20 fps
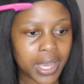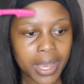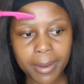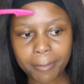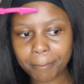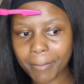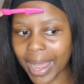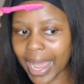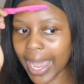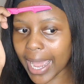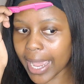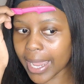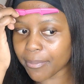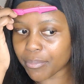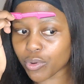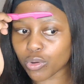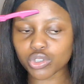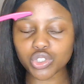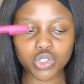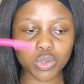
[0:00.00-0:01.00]
my
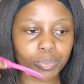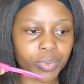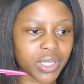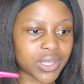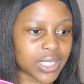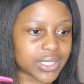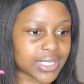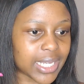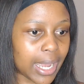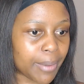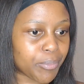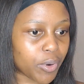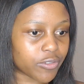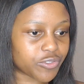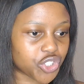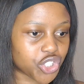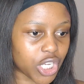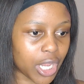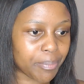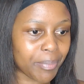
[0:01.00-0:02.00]
eyebrows to be the type of
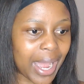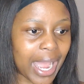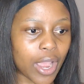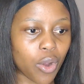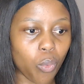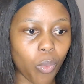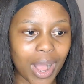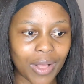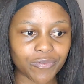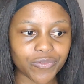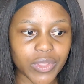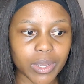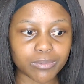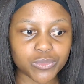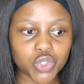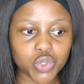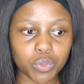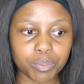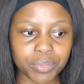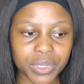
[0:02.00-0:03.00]
shape I want them
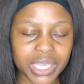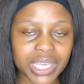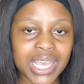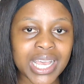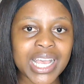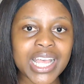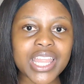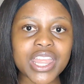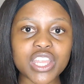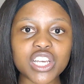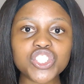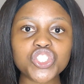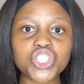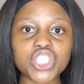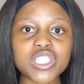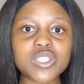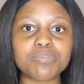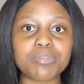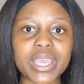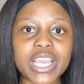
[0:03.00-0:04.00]
to be. This
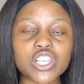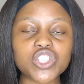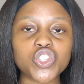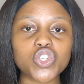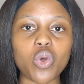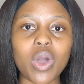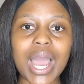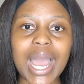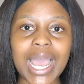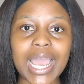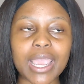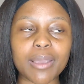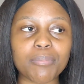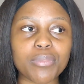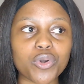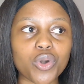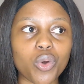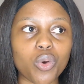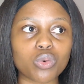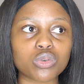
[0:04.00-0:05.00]
just makes your
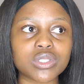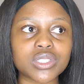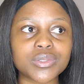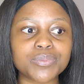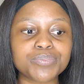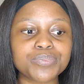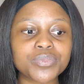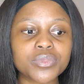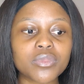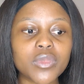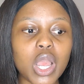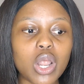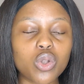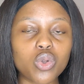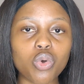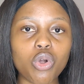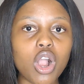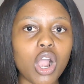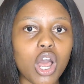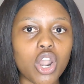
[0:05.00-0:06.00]
eyebrows
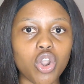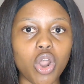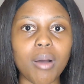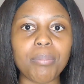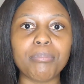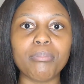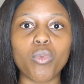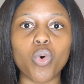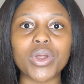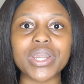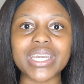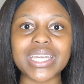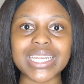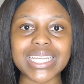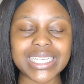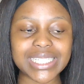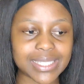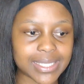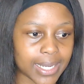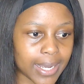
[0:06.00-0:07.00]
look a lot more
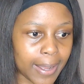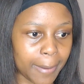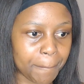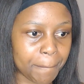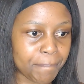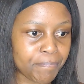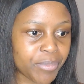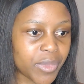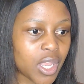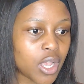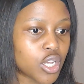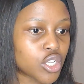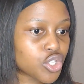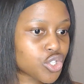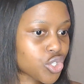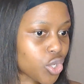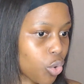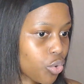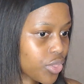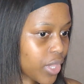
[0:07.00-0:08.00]
neater,
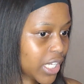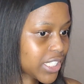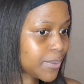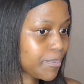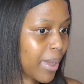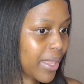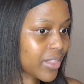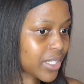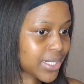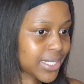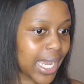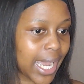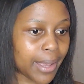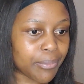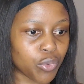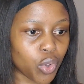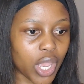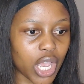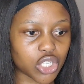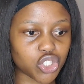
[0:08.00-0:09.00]
so that by the time
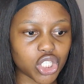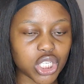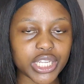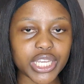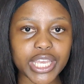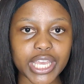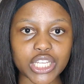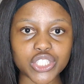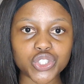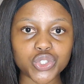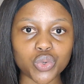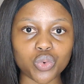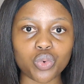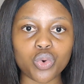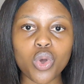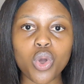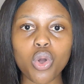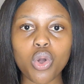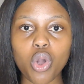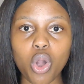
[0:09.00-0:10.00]
you actually get to
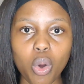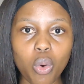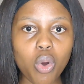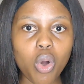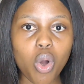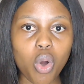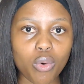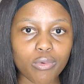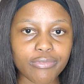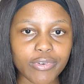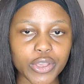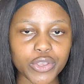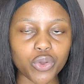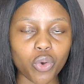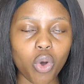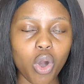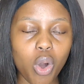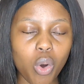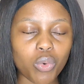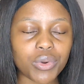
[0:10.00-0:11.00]
go over
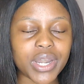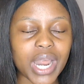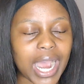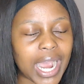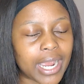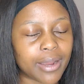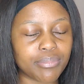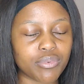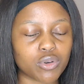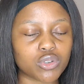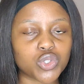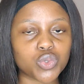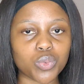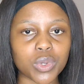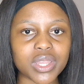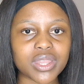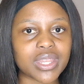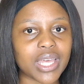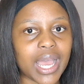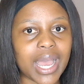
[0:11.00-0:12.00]
your own eyebrows
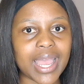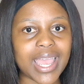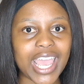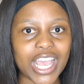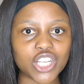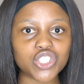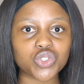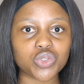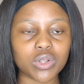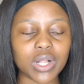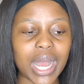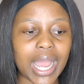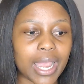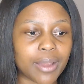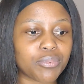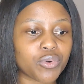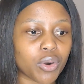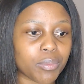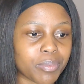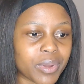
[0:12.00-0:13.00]
with the actual
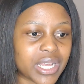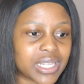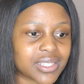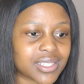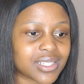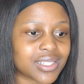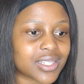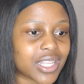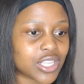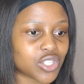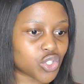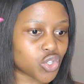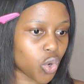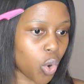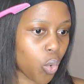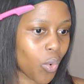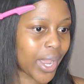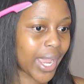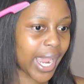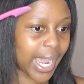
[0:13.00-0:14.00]
eyebrow pencil, there's
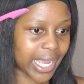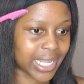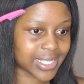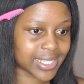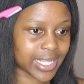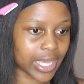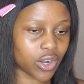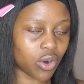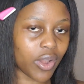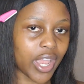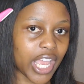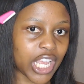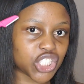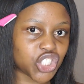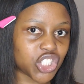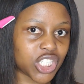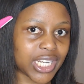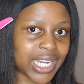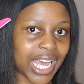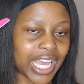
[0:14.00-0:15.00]
no hairs that are
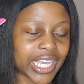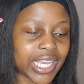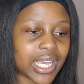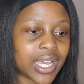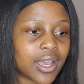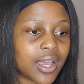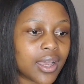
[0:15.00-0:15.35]
actually like